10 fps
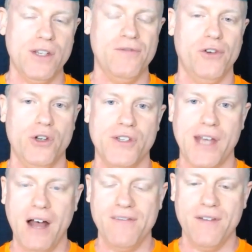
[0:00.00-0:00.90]
and for
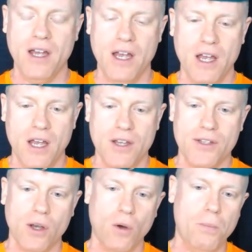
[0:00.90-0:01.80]
yourself.
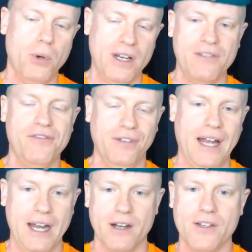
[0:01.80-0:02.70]
So putting
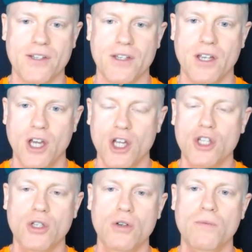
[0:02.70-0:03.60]
flares
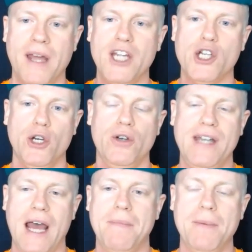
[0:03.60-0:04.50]
to make sure
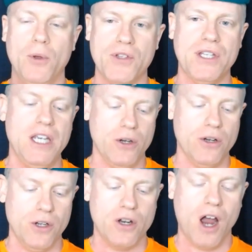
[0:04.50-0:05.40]
that people see
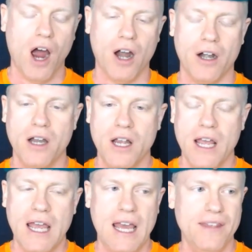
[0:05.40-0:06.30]
your car.
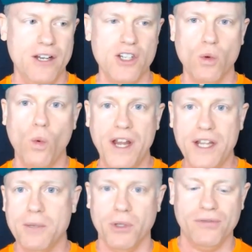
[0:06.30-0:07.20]
And there's a way
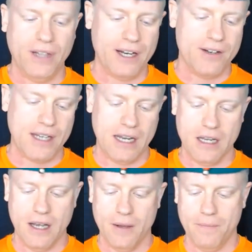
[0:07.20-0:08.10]
to put flares,
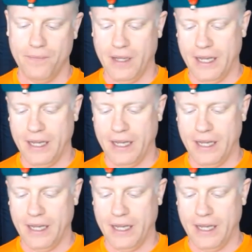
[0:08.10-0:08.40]
and